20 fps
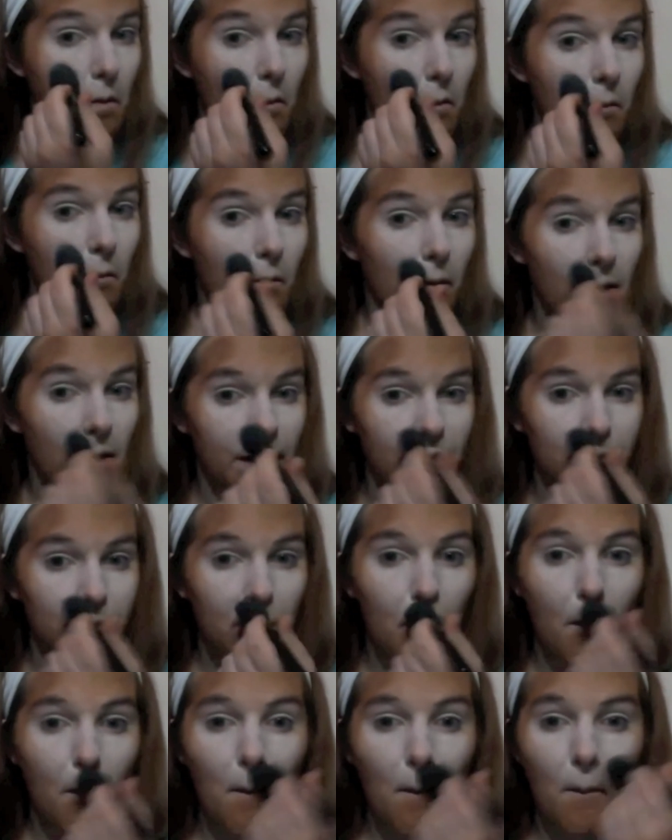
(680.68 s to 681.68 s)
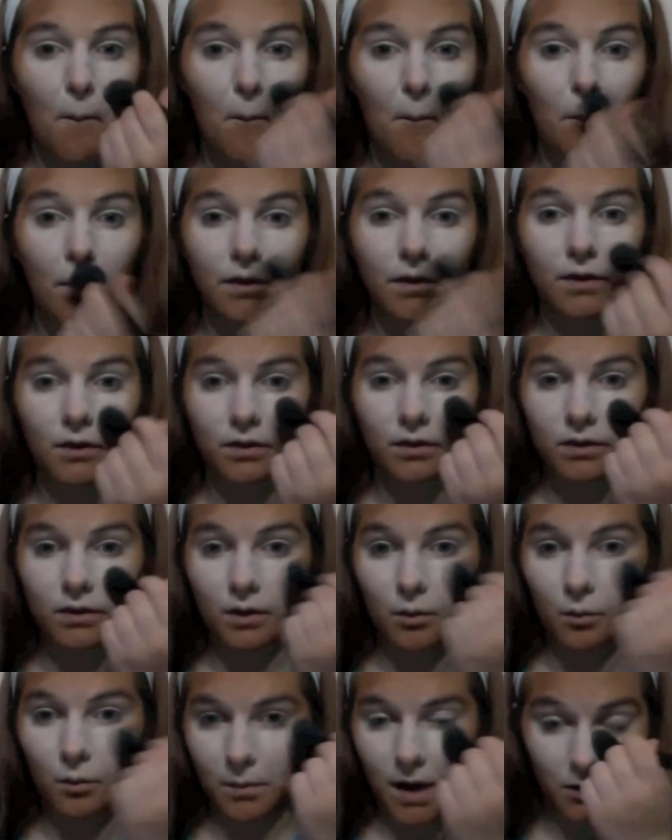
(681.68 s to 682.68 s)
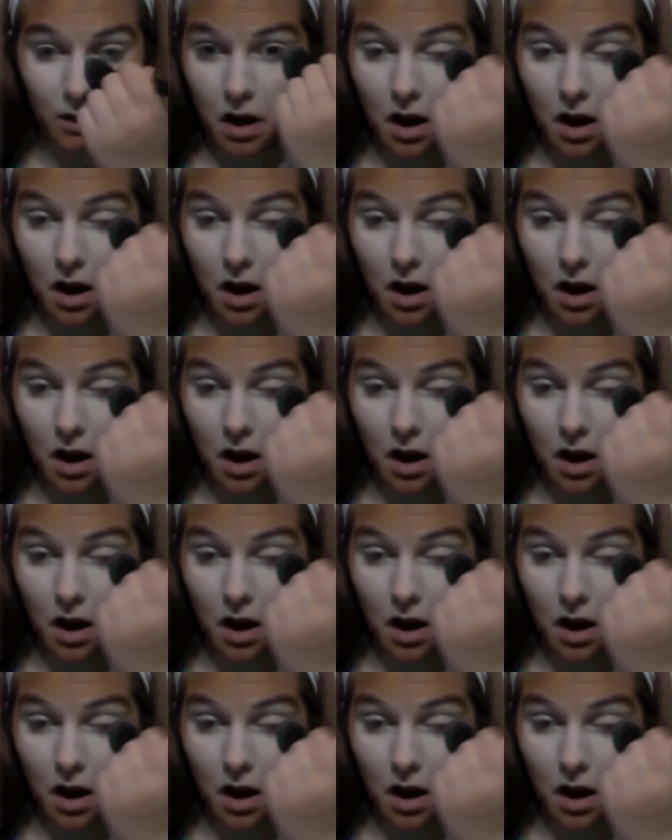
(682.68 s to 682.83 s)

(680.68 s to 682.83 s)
white with the white.